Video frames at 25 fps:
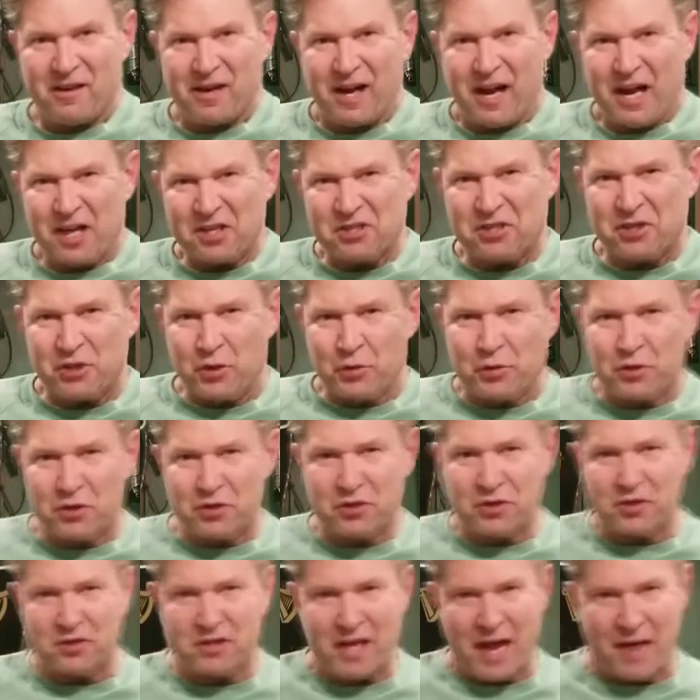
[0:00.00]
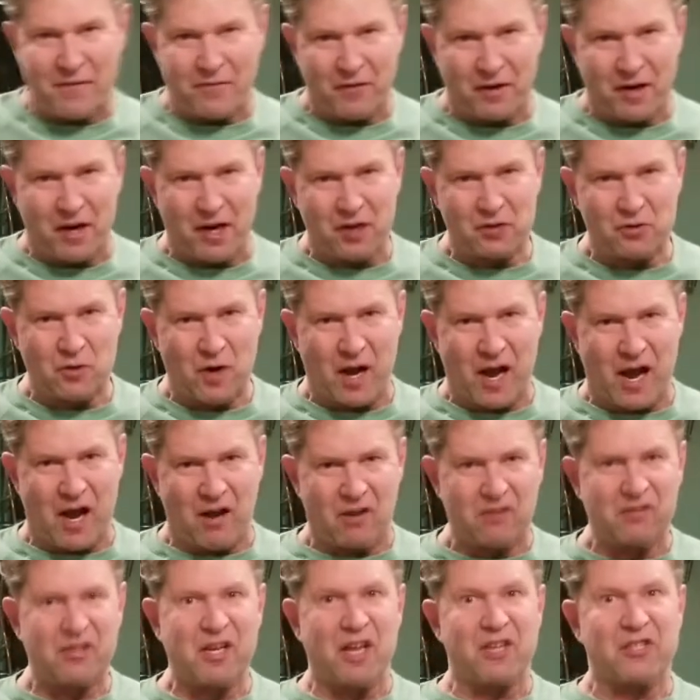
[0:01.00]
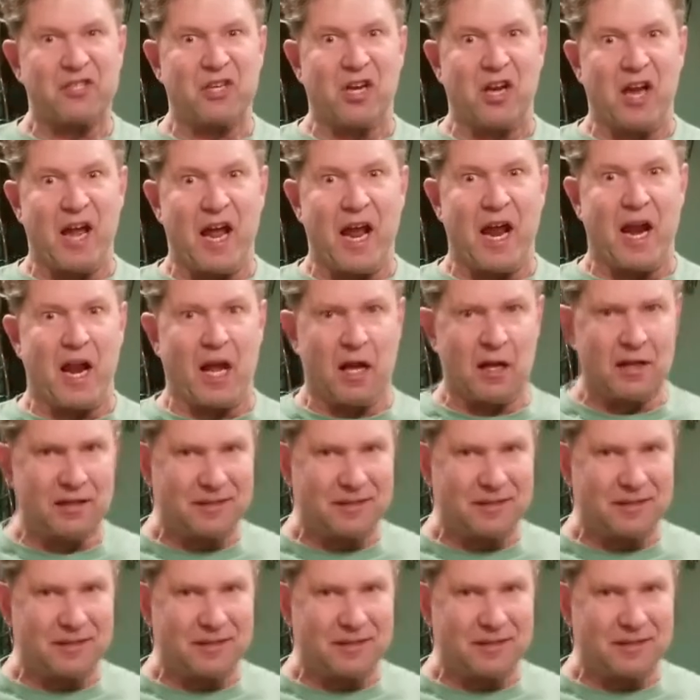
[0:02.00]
I'll see you just in time for the next round. Catch you later.